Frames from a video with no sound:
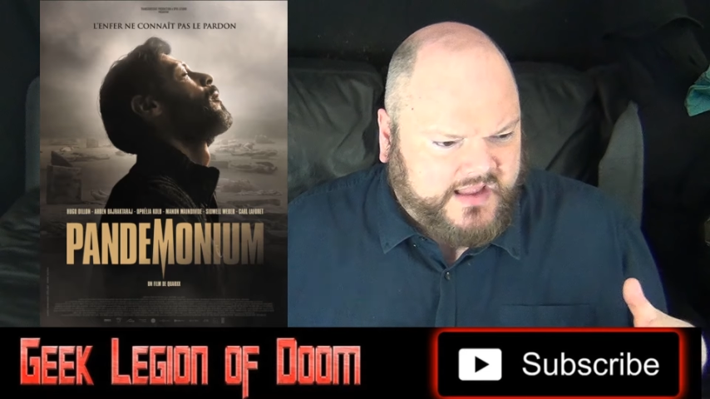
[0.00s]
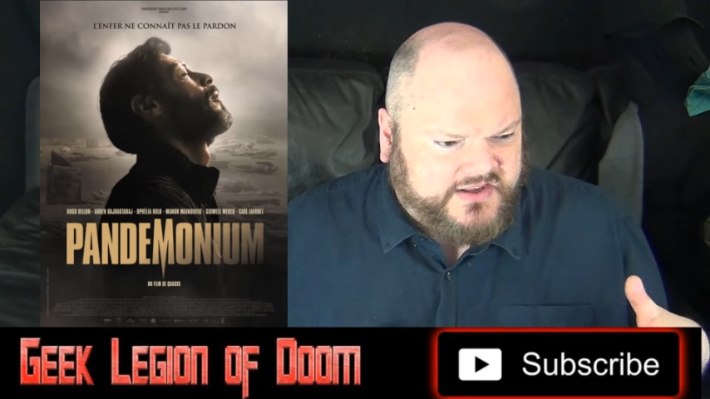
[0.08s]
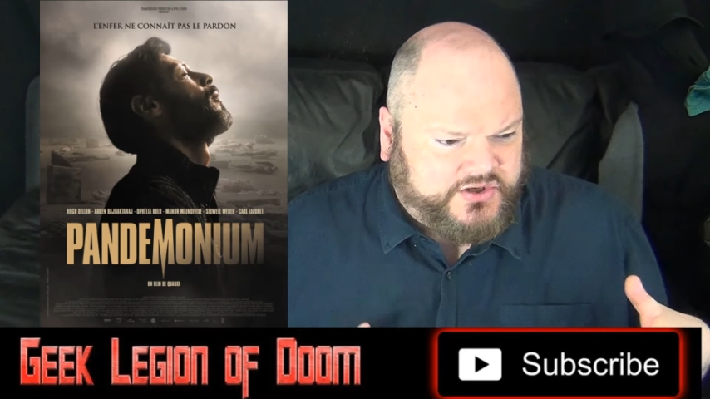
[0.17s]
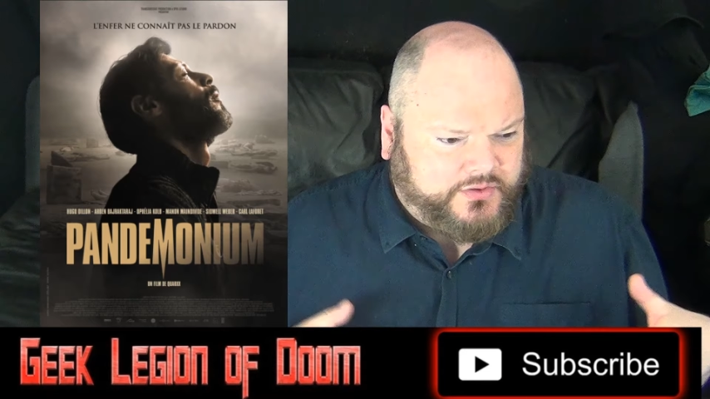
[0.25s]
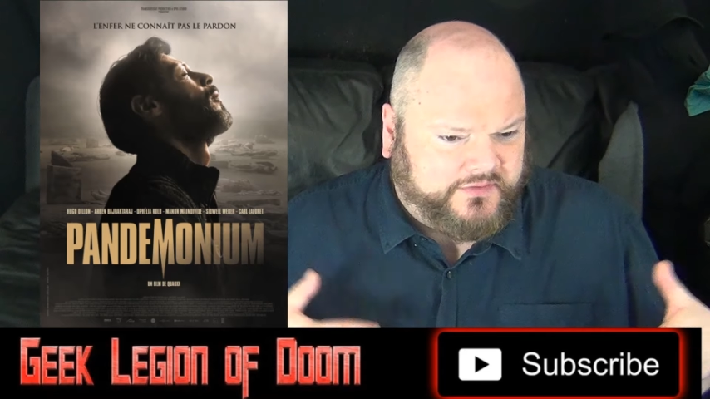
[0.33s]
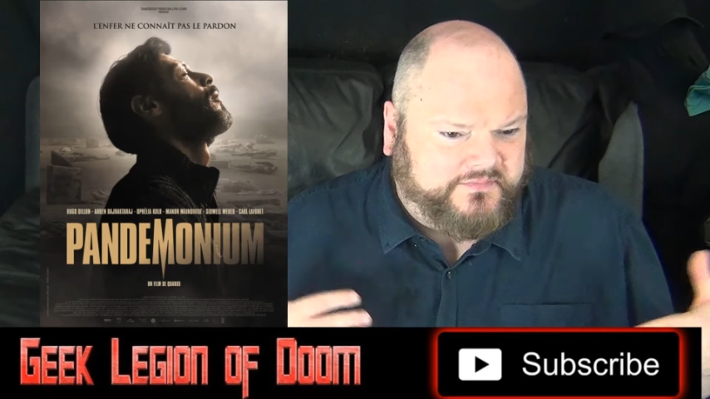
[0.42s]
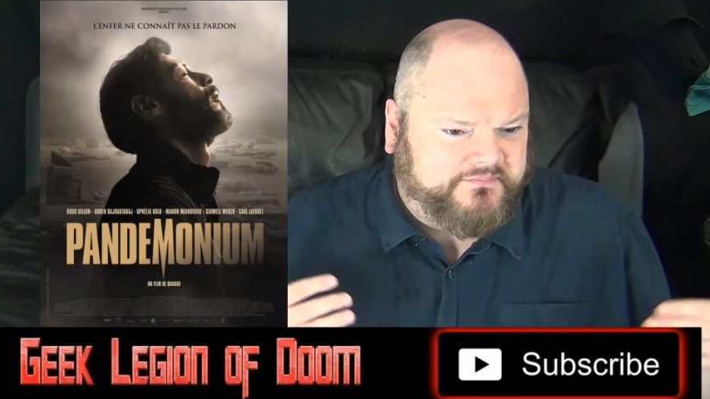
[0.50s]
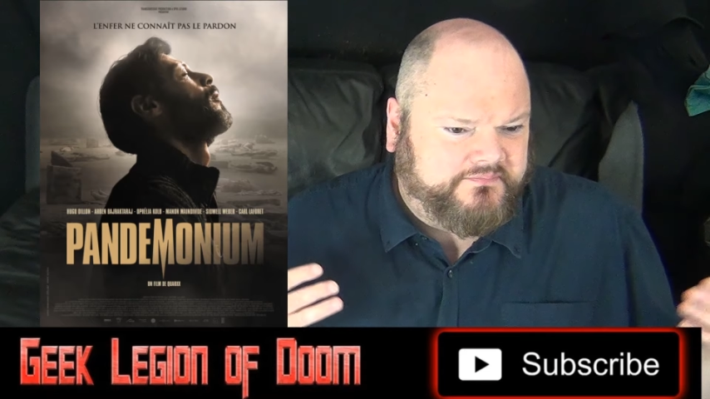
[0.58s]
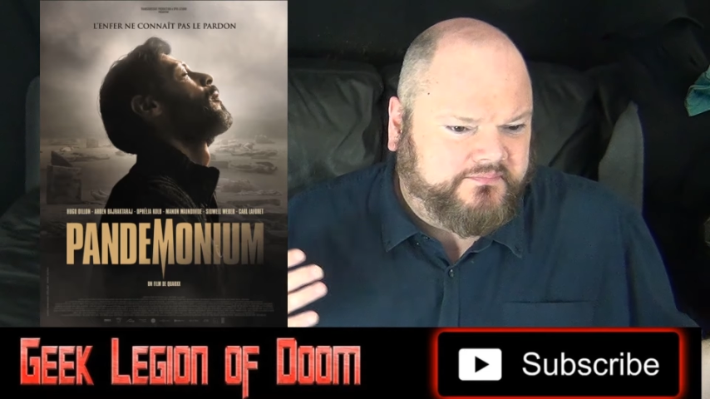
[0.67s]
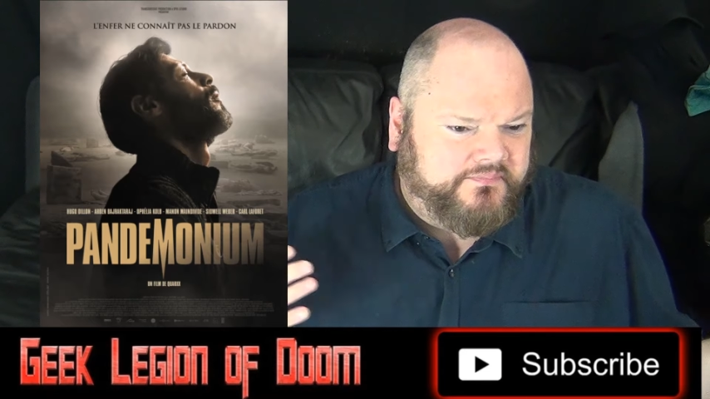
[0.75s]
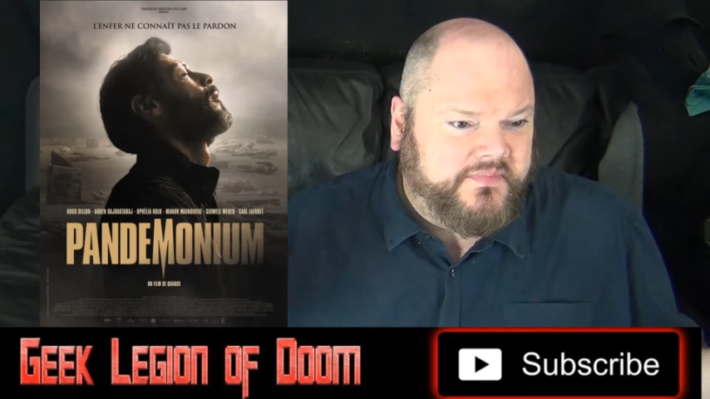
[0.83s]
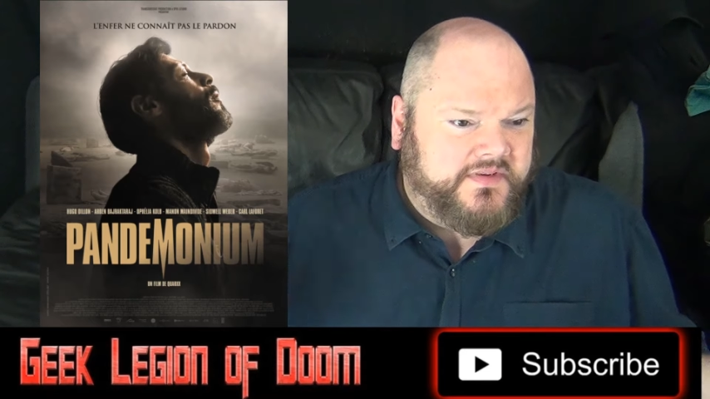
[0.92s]
sort of,
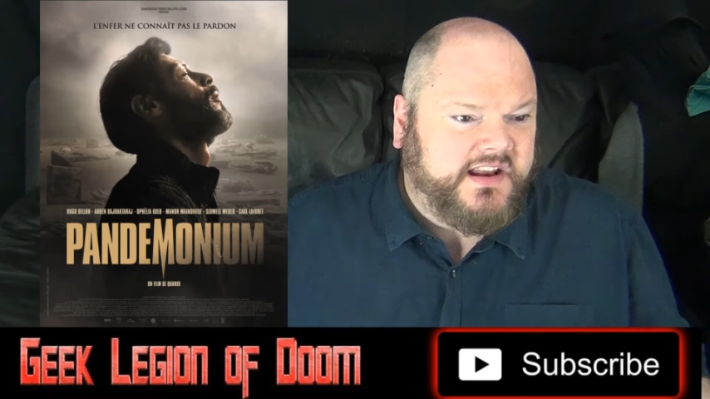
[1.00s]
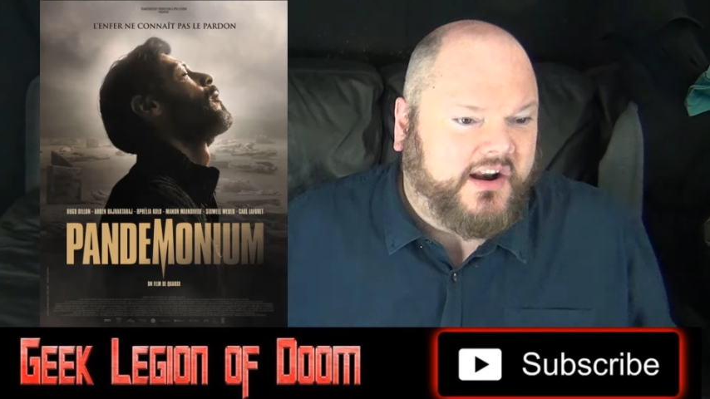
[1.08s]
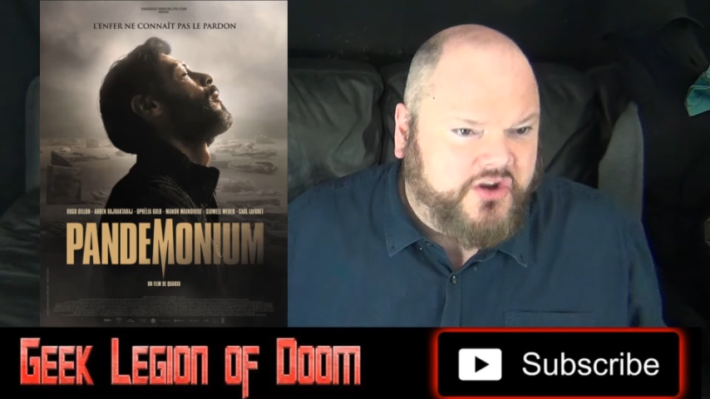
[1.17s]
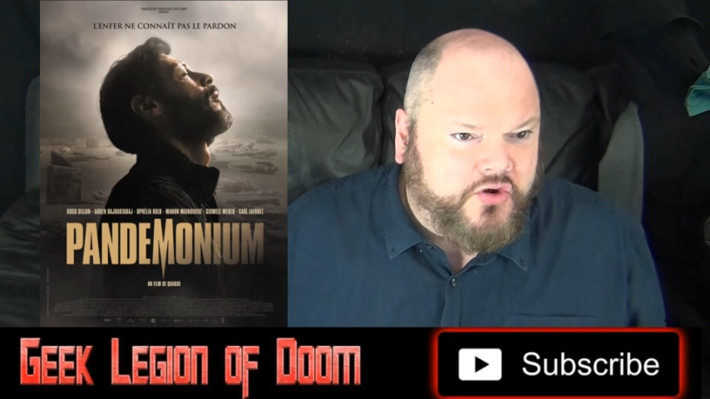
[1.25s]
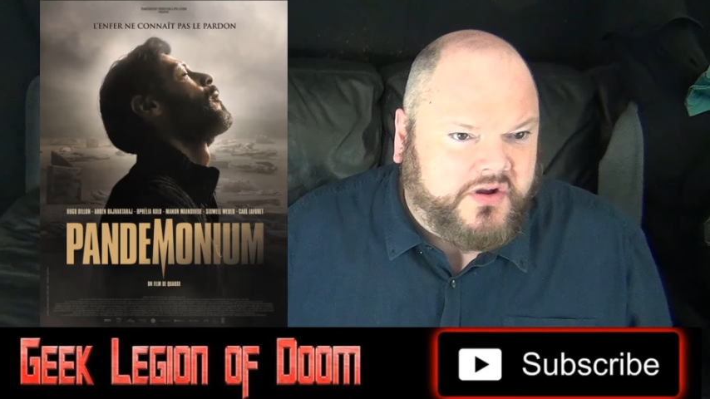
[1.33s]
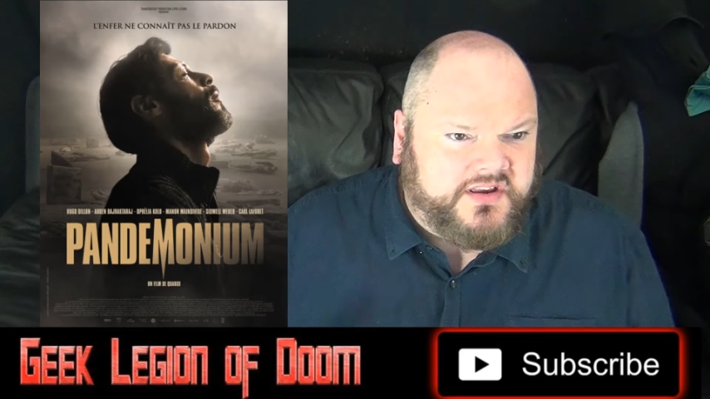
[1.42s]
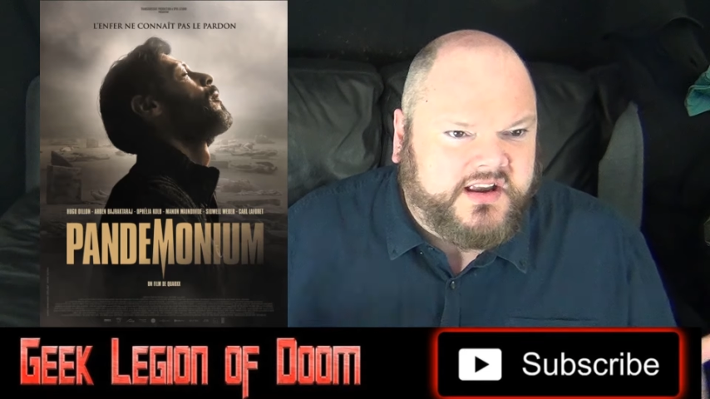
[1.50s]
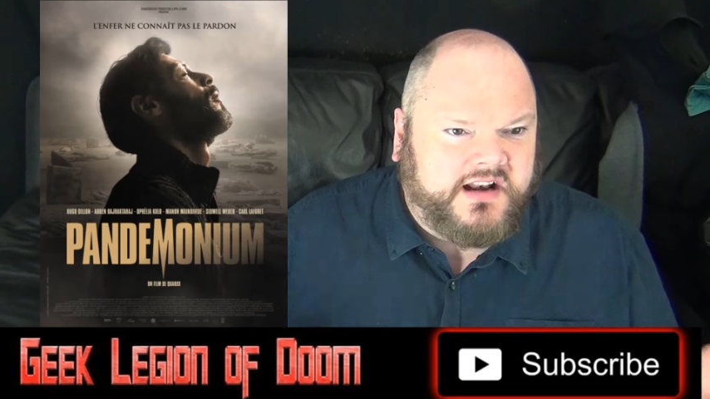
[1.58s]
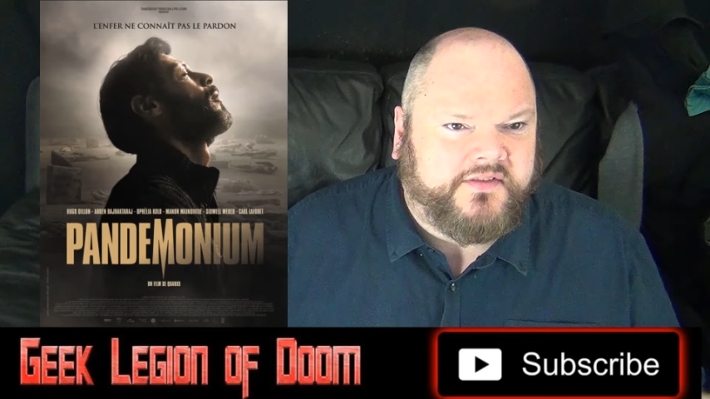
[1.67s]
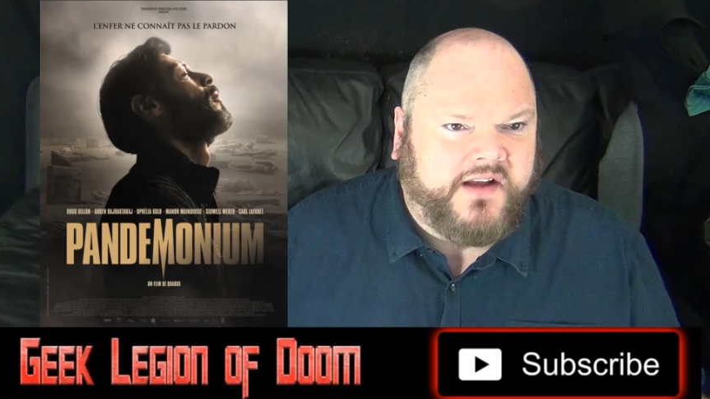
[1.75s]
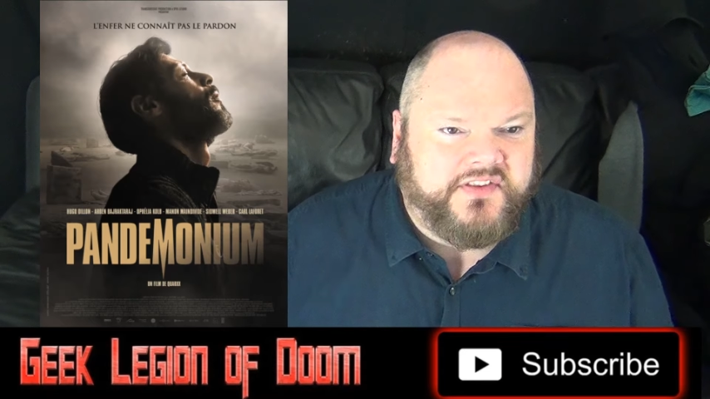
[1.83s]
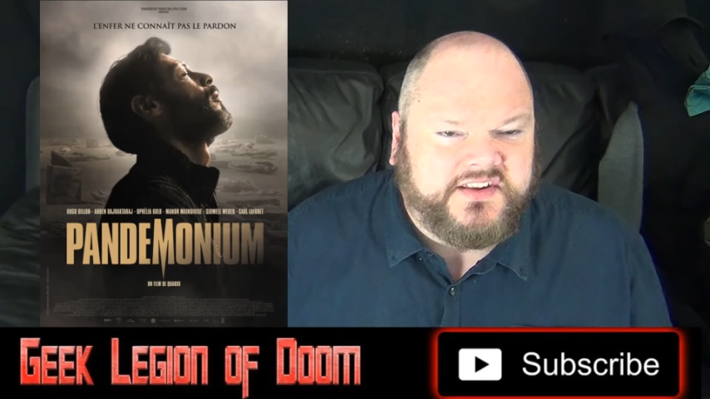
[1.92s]
you know, you could kind
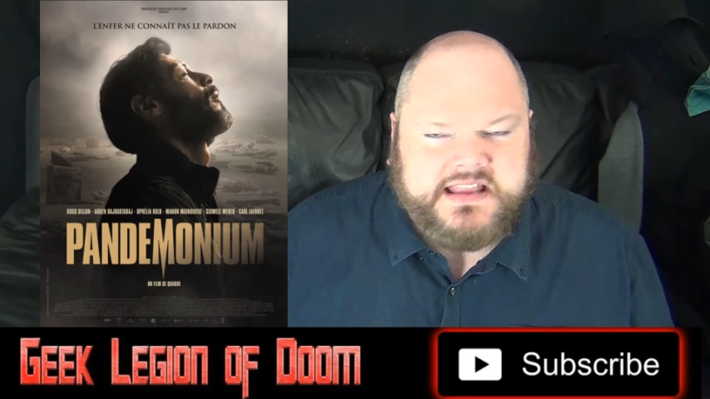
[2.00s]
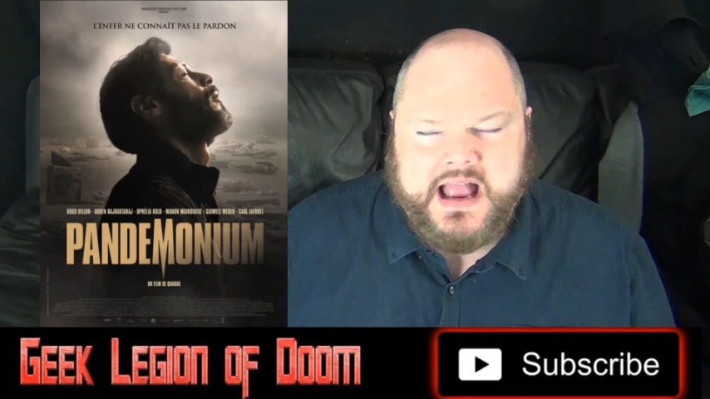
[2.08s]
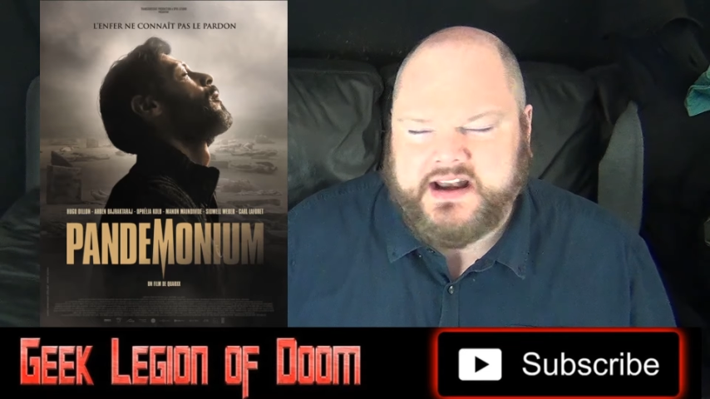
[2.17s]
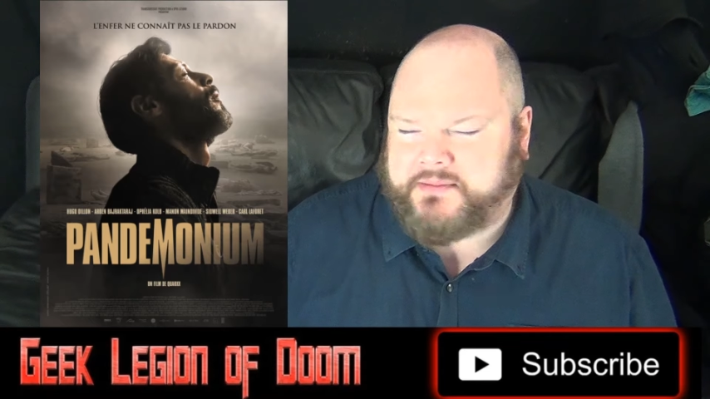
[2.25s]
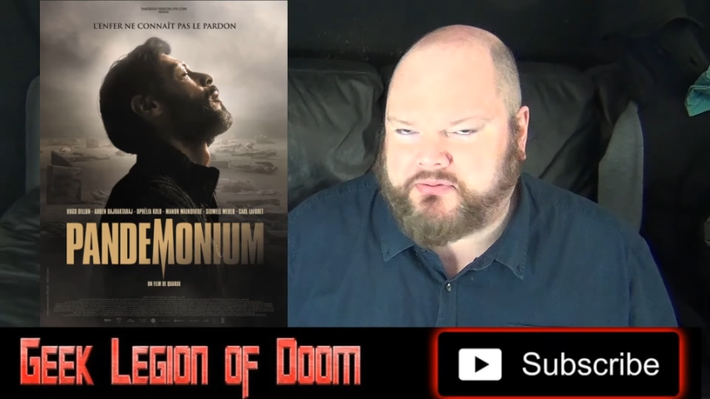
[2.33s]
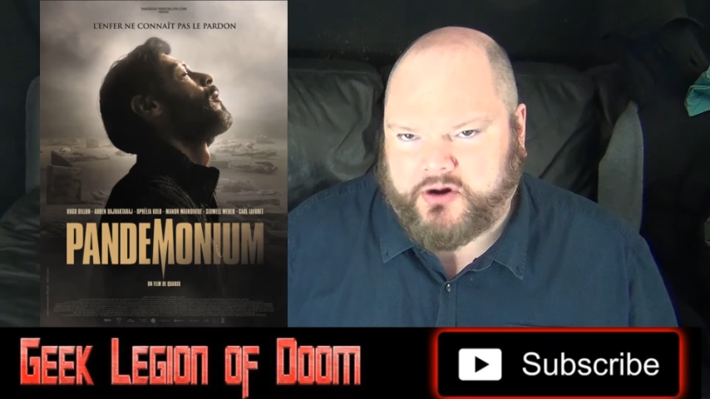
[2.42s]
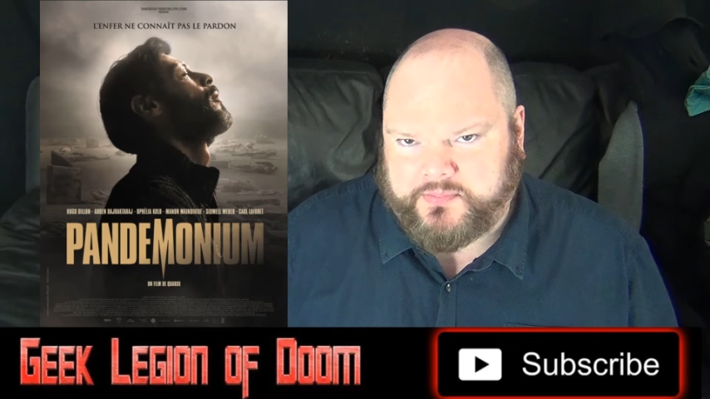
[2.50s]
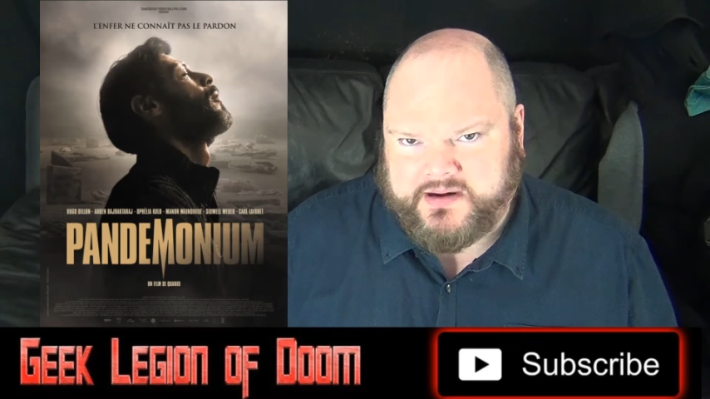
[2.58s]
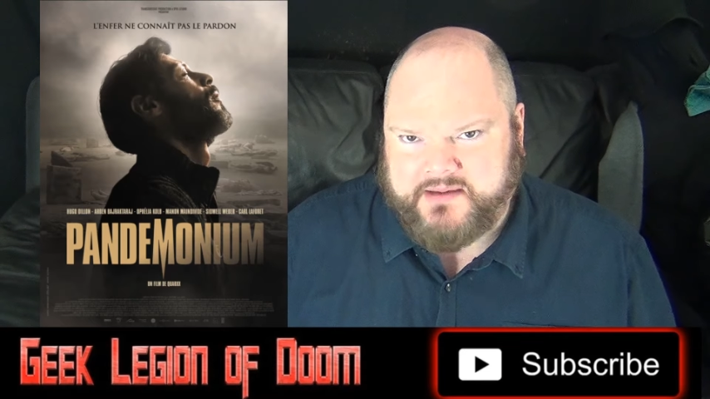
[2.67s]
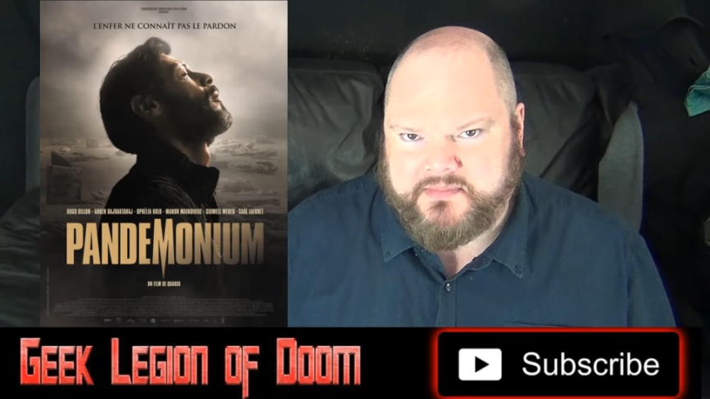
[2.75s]
of understand it properly.